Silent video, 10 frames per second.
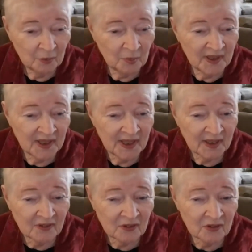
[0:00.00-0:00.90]
We
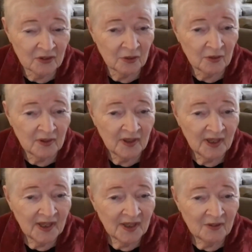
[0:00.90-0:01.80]
get
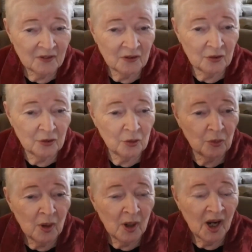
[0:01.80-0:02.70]
to